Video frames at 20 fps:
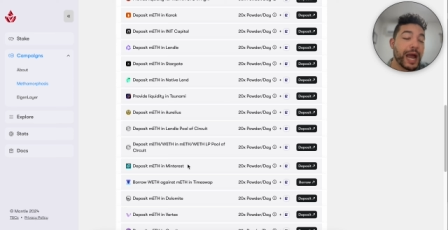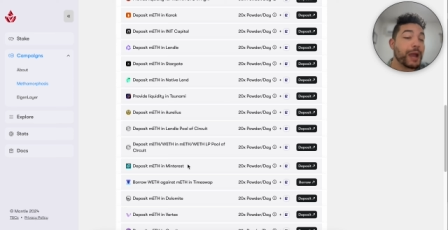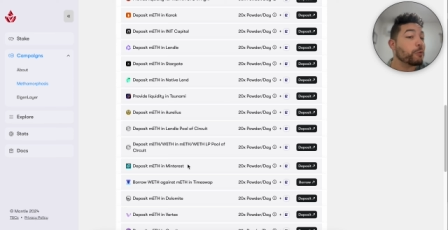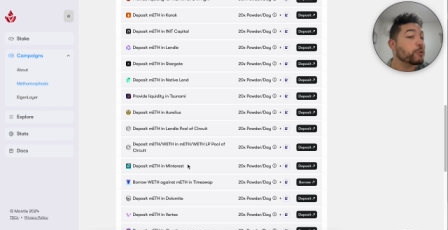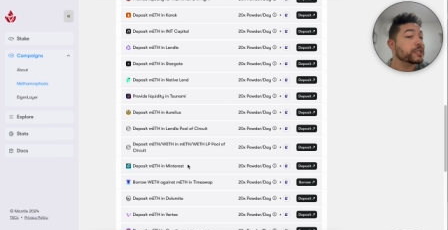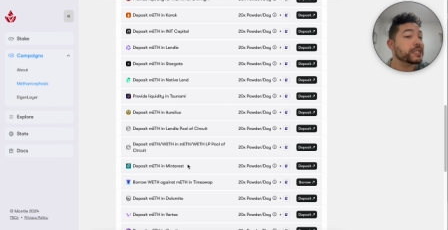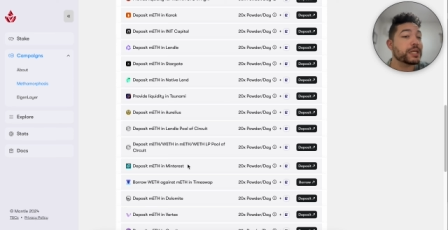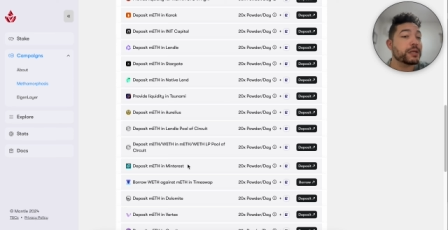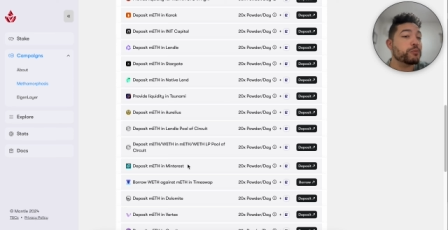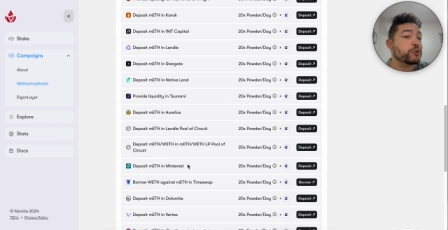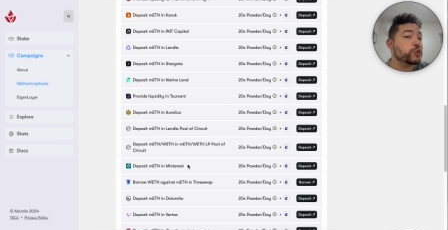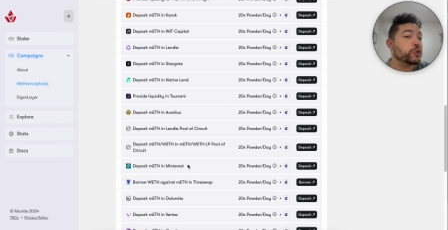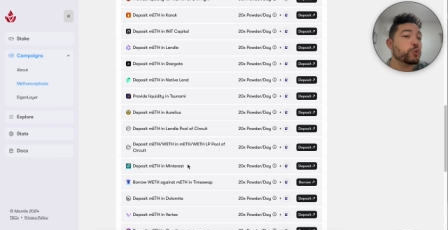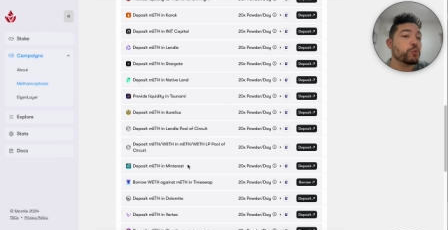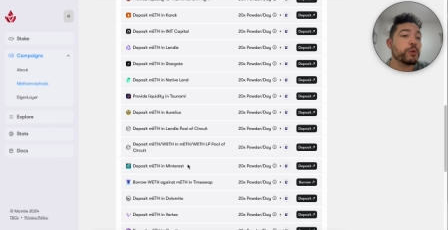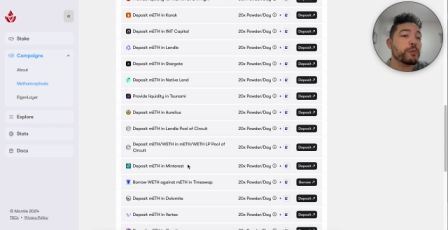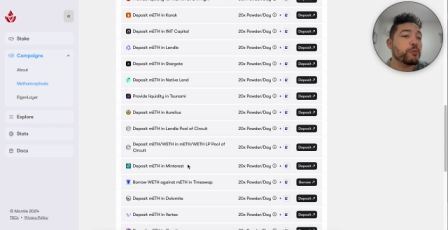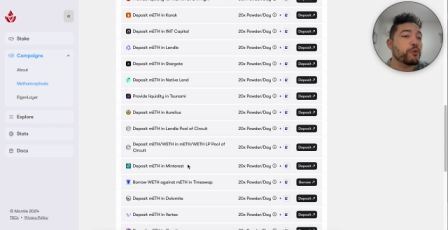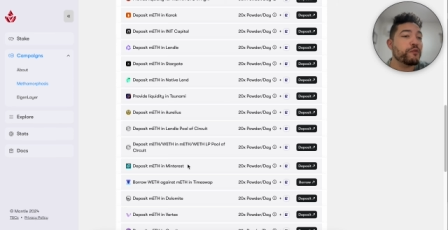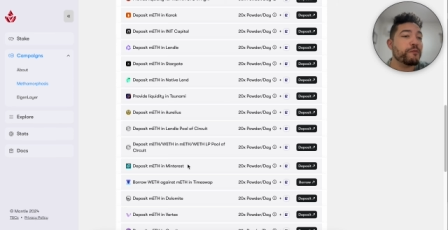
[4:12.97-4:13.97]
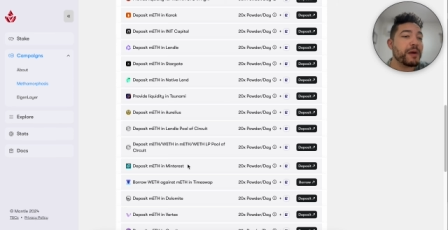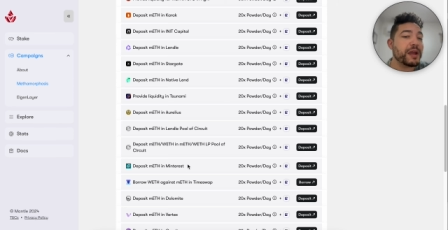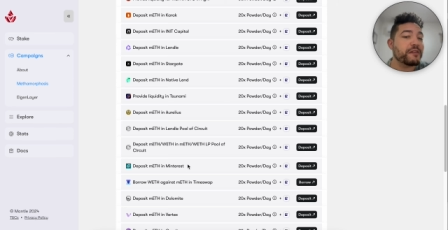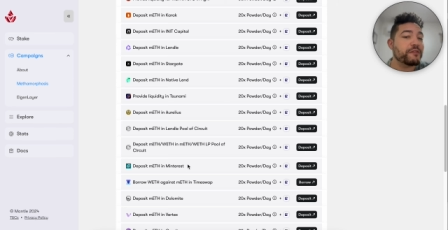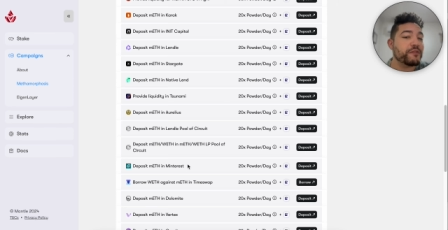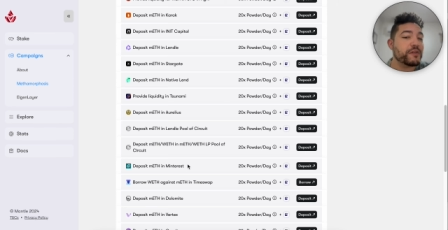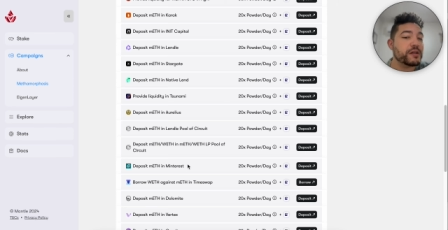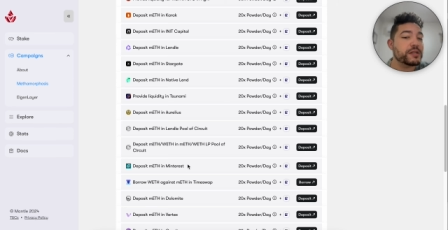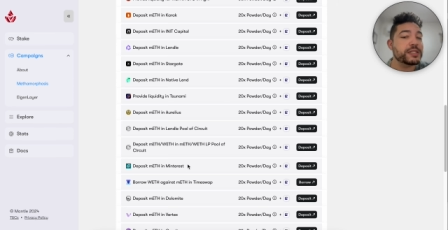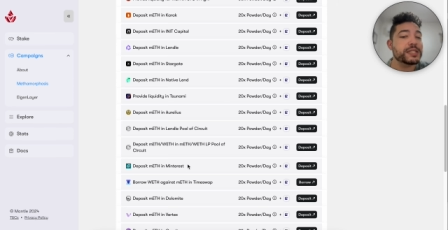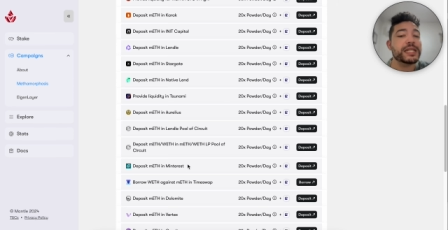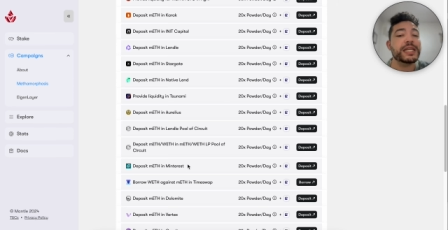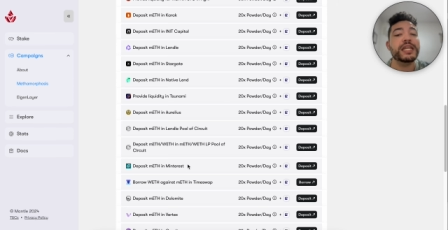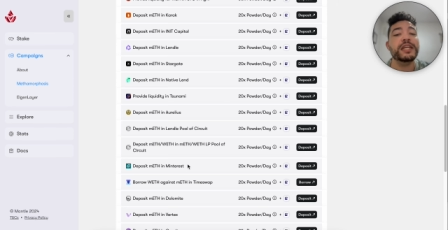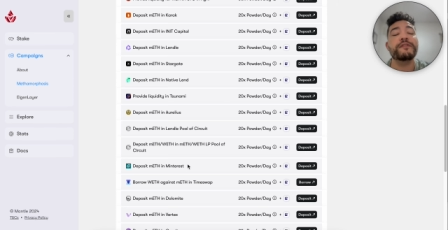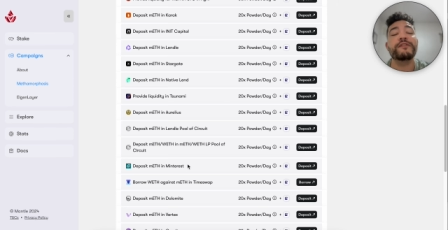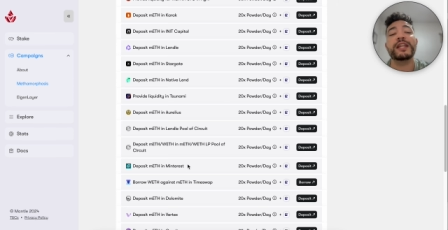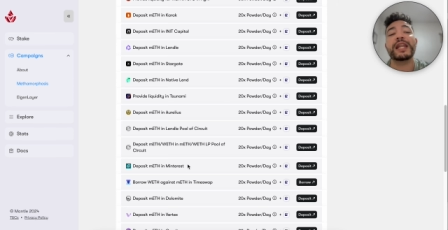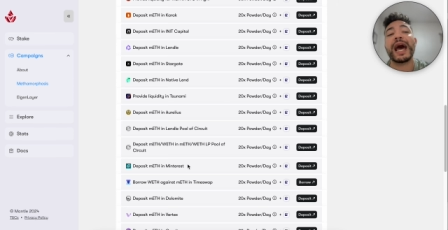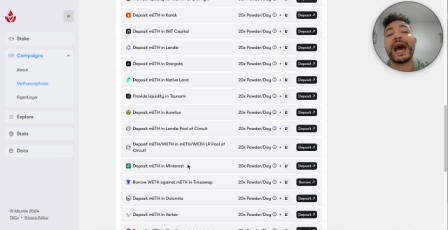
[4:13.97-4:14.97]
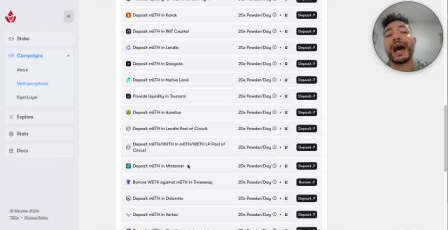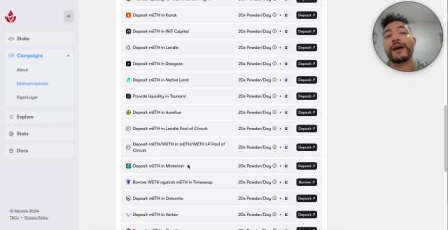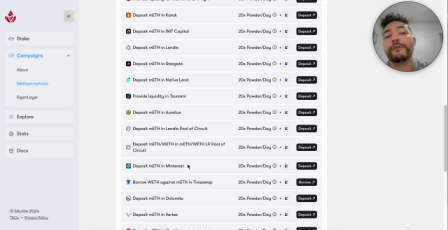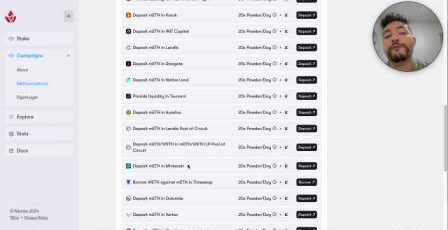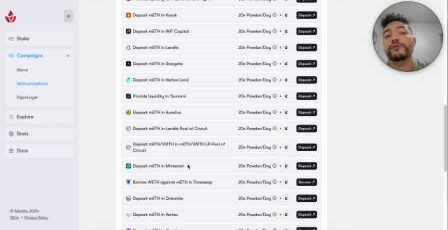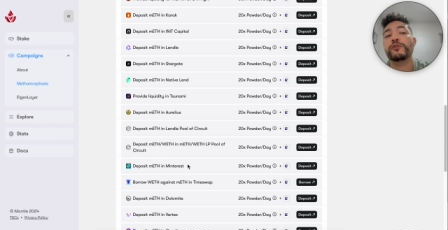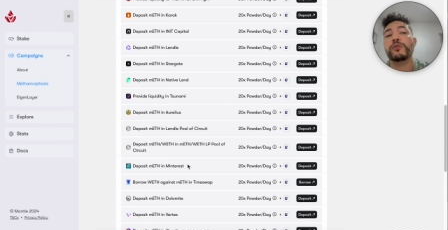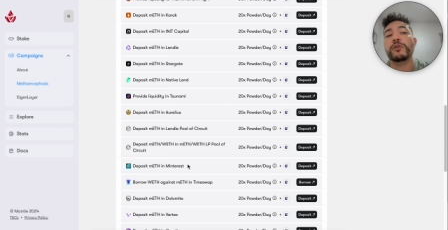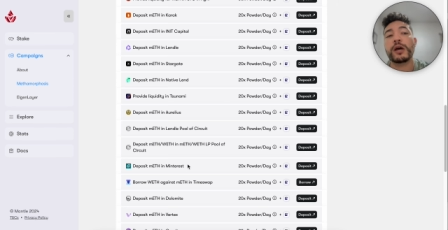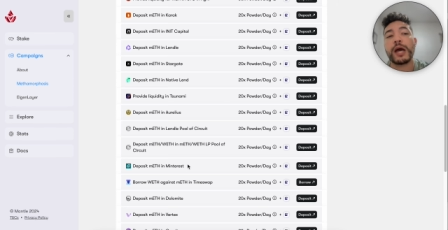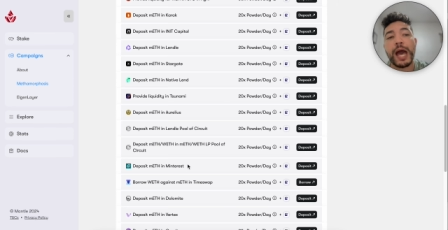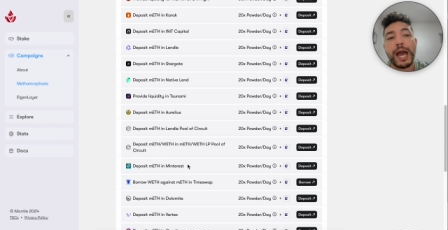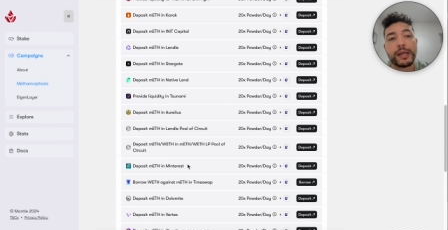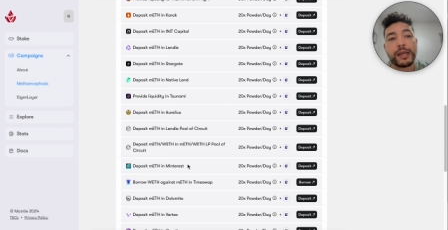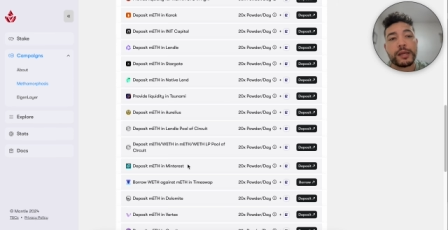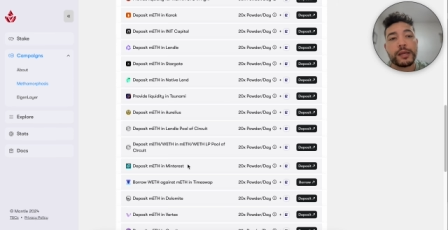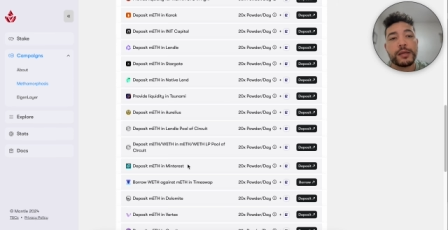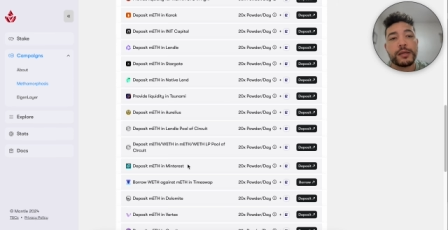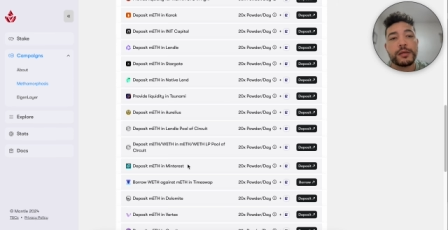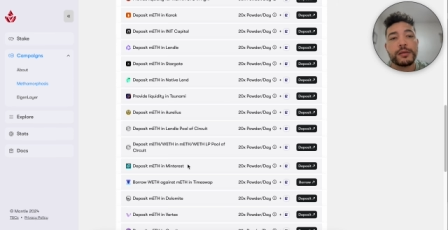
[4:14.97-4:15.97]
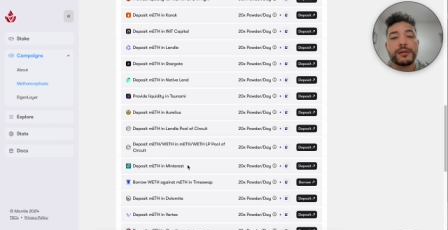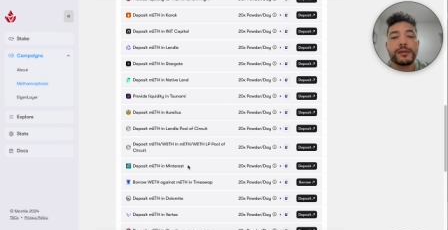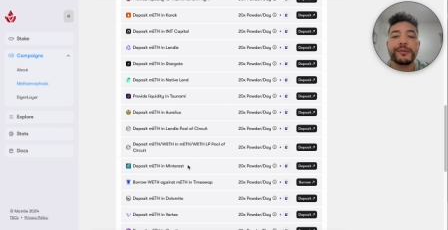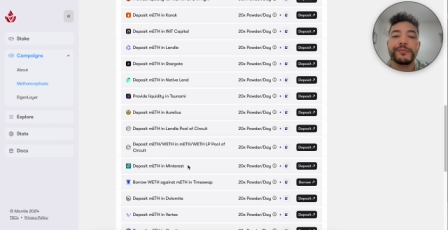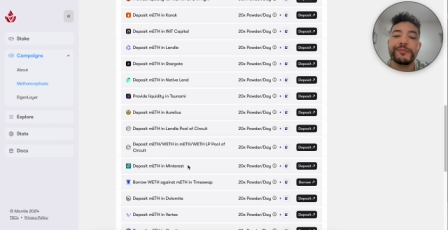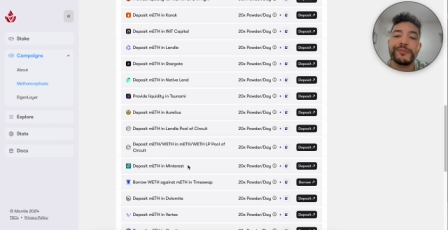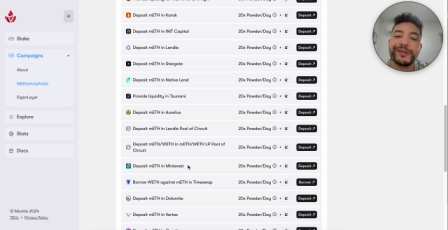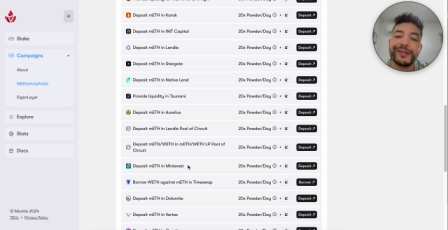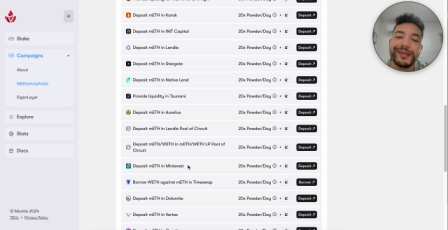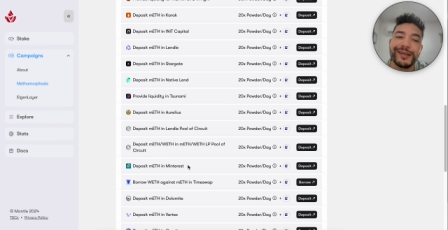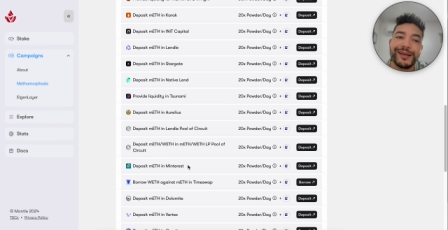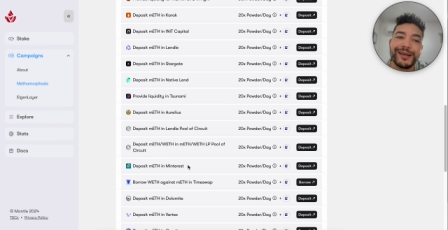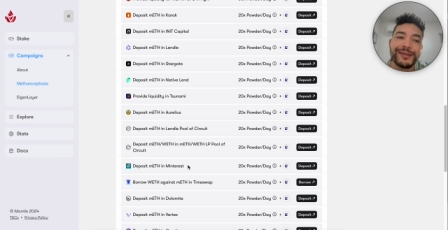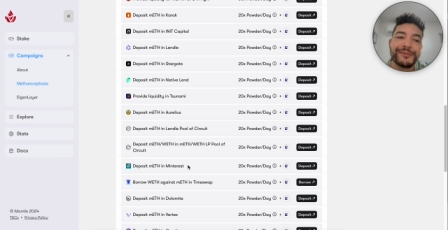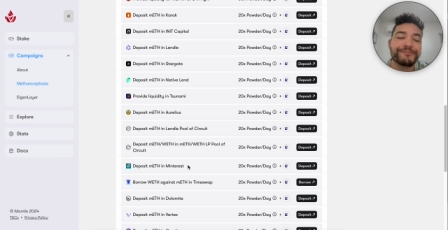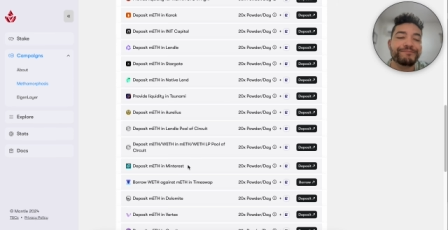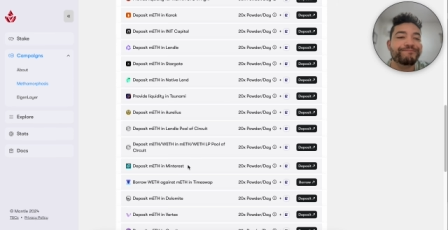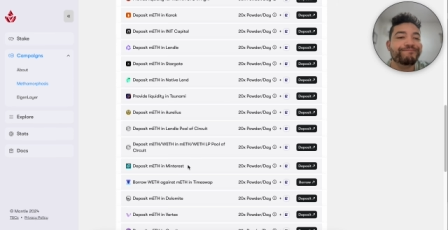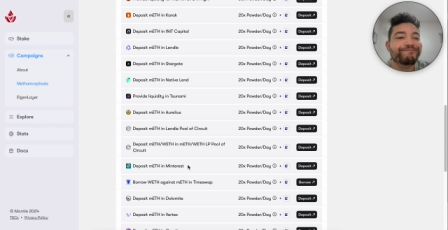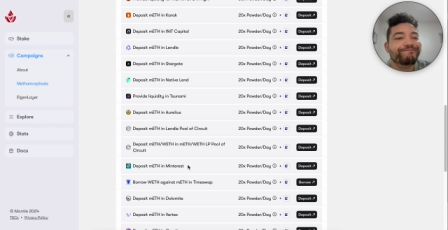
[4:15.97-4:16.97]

I was able to remove my funds even after the hack, but again,